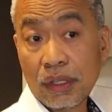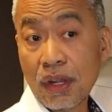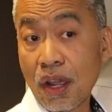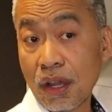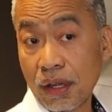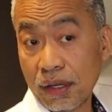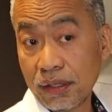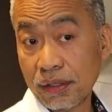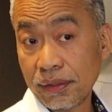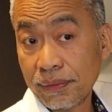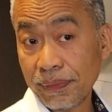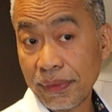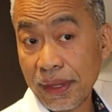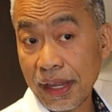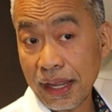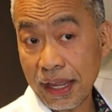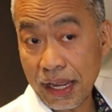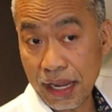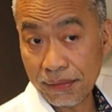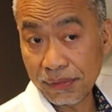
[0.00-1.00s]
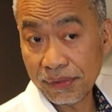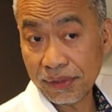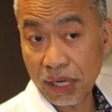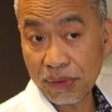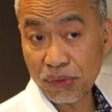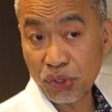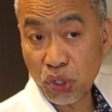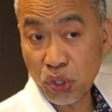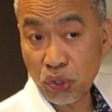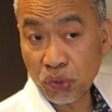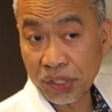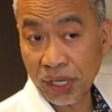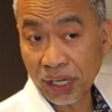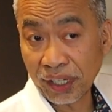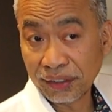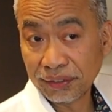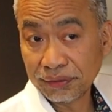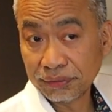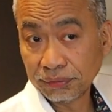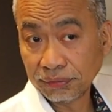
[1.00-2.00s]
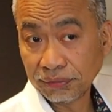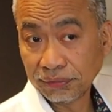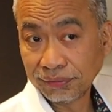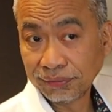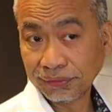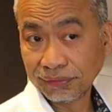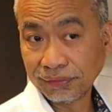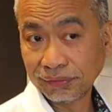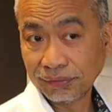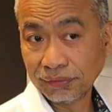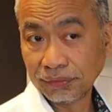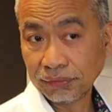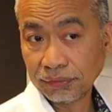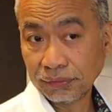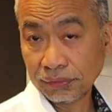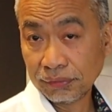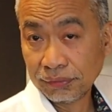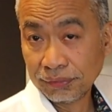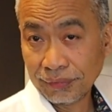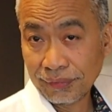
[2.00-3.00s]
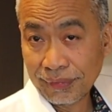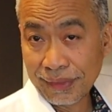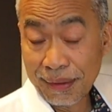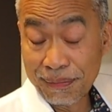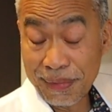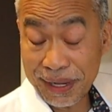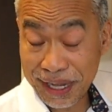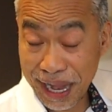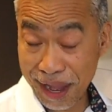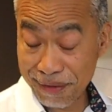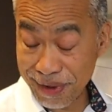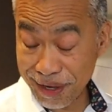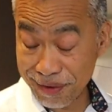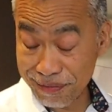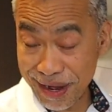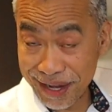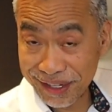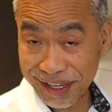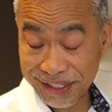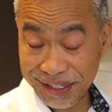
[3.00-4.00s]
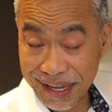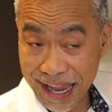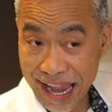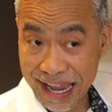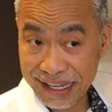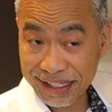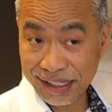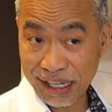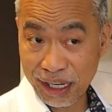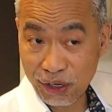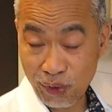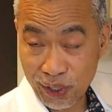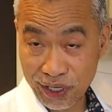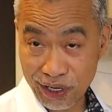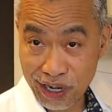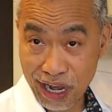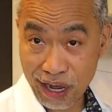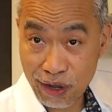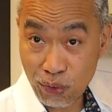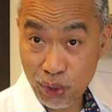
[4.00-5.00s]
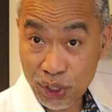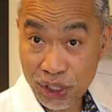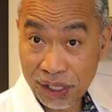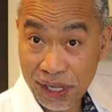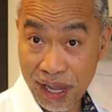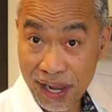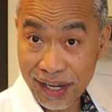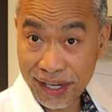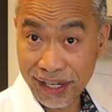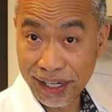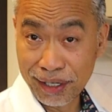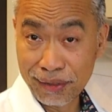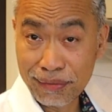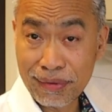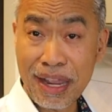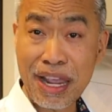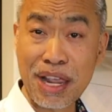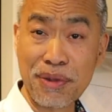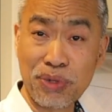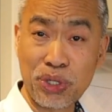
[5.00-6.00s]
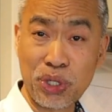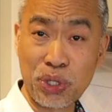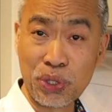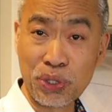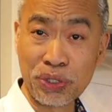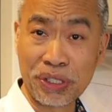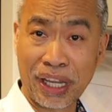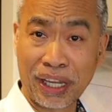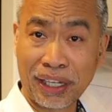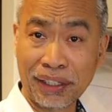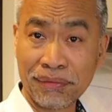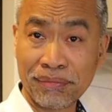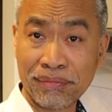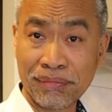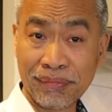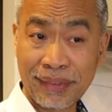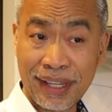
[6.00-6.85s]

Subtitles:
No, I'm shooting. My cameraman is asking whether I was live. I'm shooting.